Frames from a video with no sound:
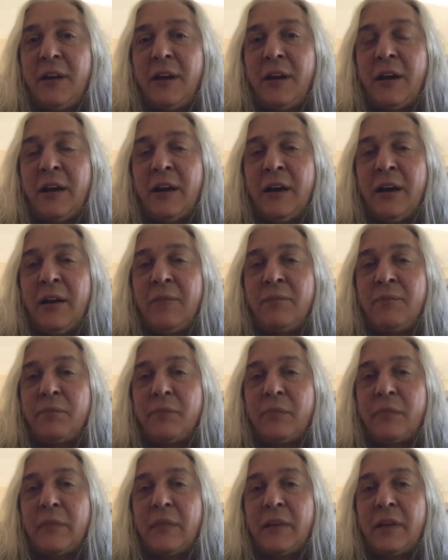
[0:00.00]
um,
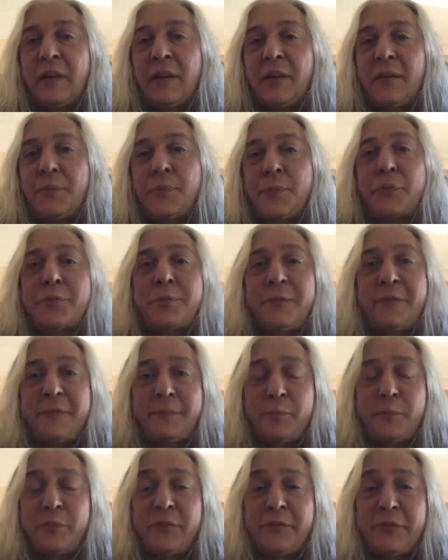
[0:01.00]

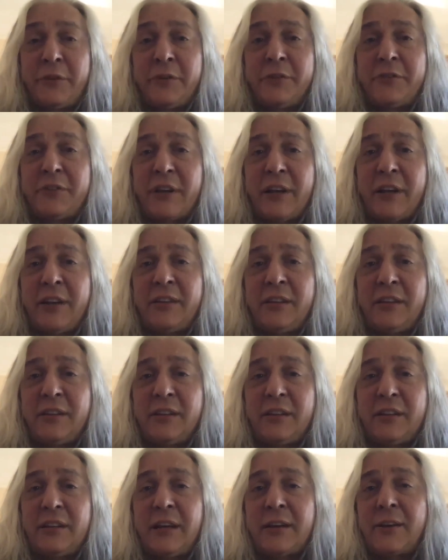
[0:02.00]
first, I think
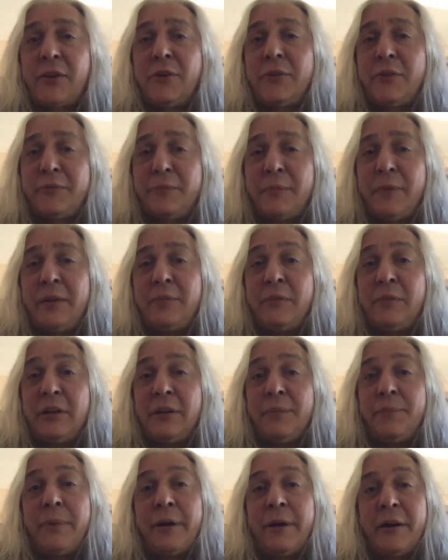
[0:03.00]
that that could have made me
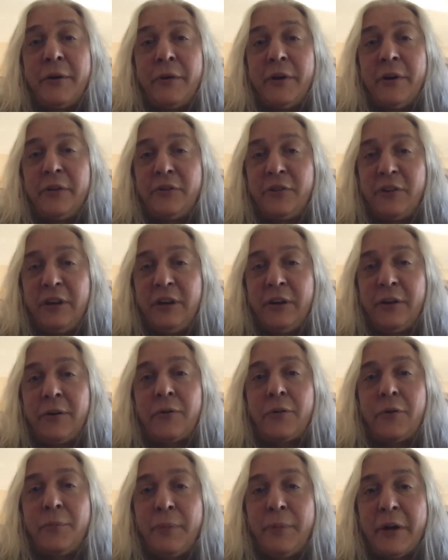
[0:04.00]
a better engineer
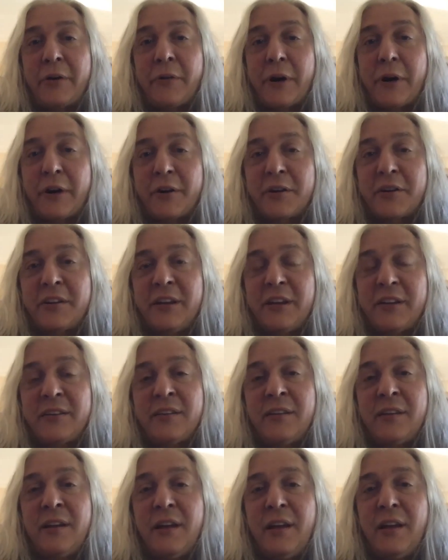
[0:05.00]
or a better architect
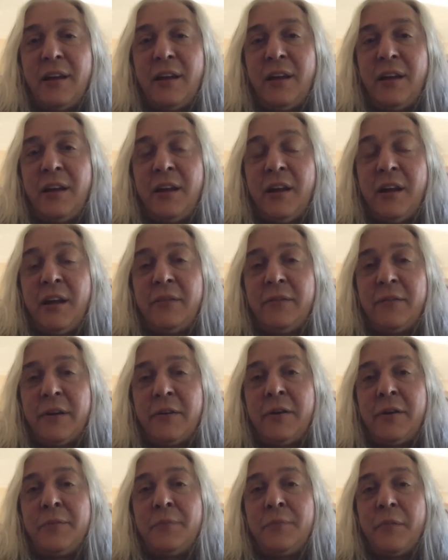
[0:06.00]
in a
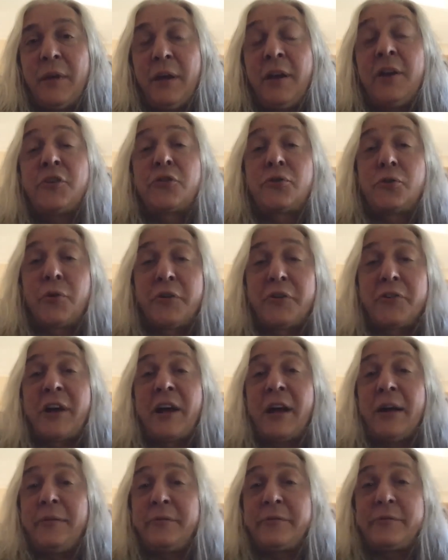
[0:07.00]
very in a shorter
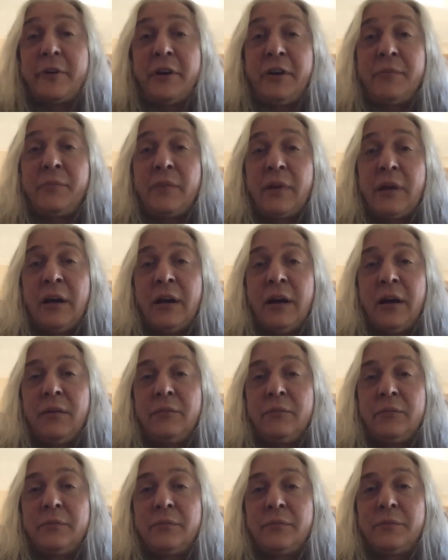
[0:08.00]
time frame.
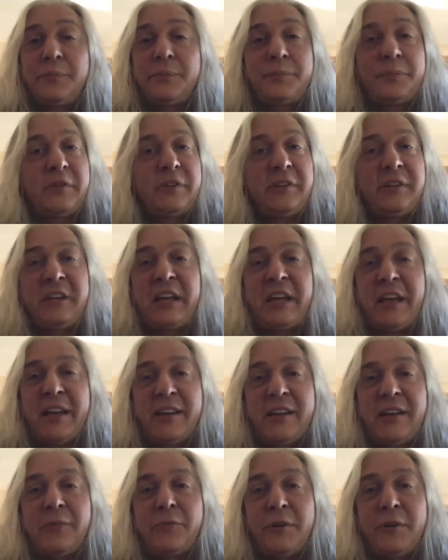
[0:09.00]
Um, you
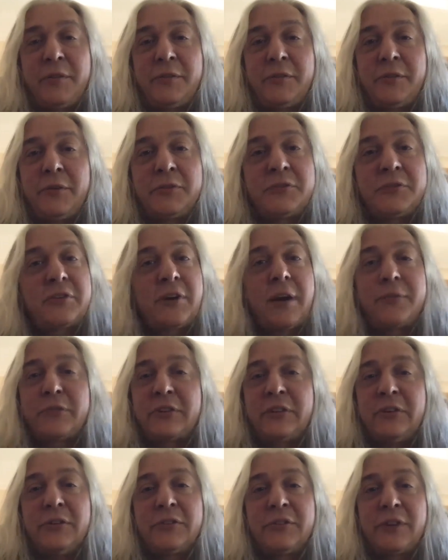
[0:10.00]
can't get rid of those soft
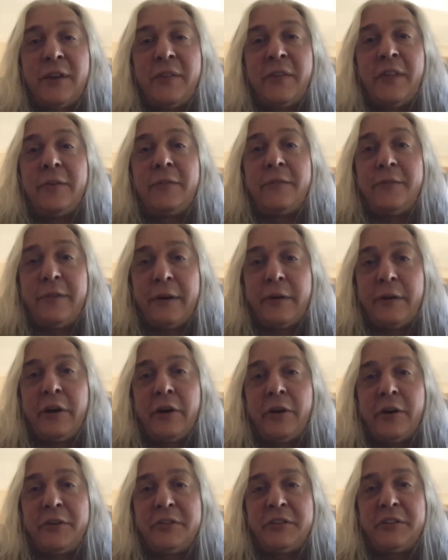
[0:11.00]
skills, and they're very
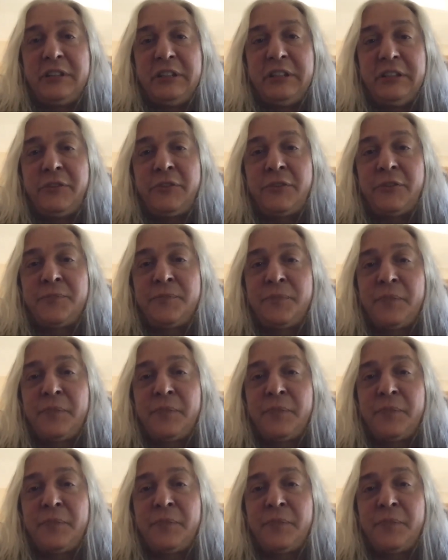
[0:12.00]
hard to teach.